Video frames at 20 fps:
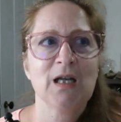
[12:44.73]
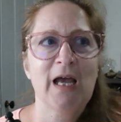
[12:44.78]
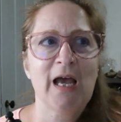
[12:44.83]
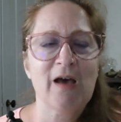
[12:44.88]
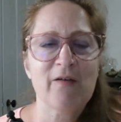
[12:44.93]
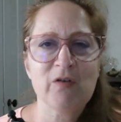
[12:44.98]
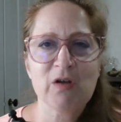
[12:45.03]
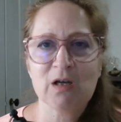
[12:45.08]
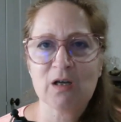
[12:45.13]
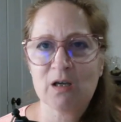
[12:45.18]

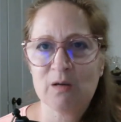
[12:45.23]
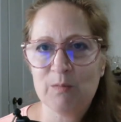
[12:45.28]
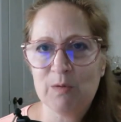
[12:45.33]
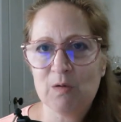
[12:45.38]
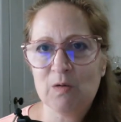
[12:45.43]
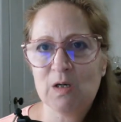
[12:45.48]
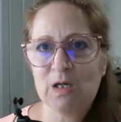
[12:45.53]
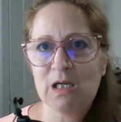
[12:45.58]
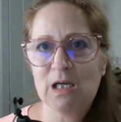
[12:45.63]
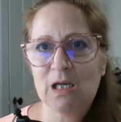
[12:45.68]
having a
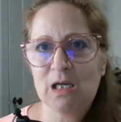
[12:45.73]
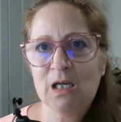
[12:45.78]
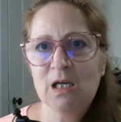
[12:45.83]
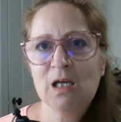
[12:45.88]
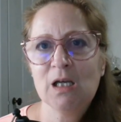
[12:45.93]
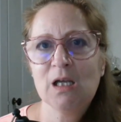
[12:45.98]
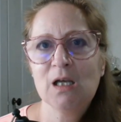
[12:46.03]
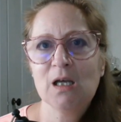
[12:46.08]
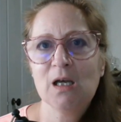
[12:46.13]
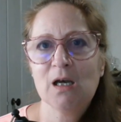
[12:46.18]
community,
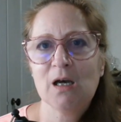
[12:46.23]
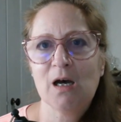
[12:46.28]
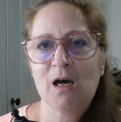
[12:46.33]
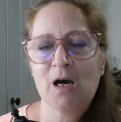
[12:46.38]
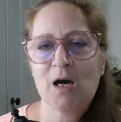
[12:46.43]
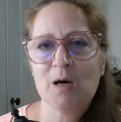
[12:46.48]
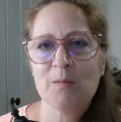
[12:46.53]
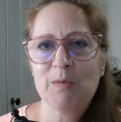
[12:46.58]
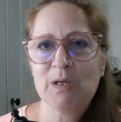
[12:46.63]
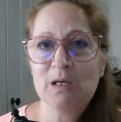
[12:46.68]

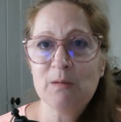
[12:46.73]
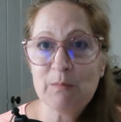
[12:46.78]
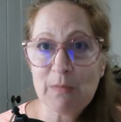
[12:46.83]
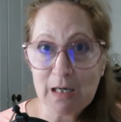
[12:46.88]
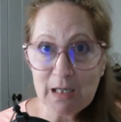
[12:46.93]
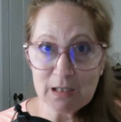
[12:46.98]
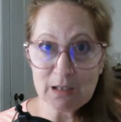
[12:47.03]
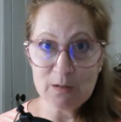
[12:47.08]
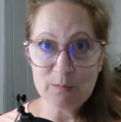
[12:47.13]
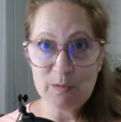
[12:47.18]
um, in
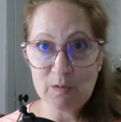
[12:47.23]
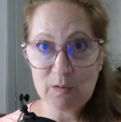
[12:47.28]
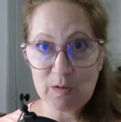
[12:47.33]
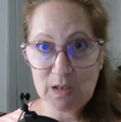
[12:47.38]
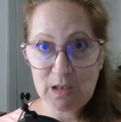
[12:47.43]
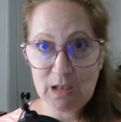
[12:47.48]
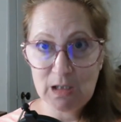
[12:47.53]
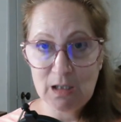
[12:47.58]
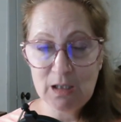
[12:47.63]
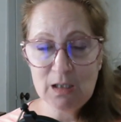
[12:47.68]
my
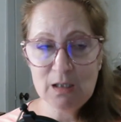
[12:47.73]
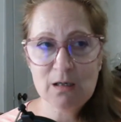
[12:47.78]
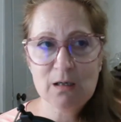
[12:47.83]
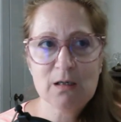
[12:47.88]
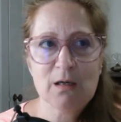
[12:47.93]
community.